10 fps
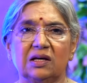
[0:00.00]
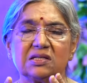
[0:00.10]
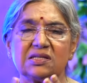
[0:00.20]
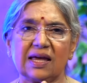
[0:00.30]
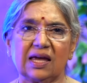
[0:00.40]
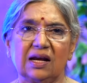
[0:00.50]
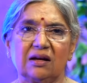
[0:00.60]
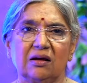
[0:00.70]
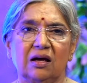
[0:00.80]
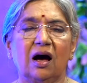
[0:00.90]
Second,
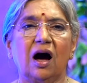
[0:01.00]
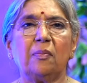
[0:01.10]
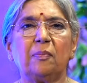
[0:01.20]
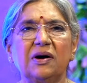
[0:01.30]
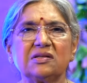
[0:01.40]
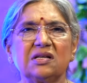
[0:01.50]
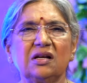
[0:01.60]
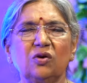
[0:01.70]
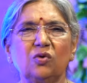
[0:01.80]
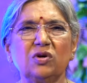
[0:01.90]
a
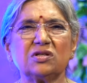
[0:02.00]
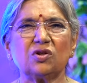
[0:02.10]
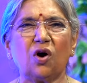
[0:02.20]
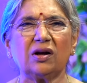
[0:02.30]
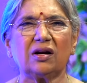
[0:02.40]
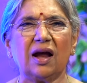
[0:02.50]
person who is not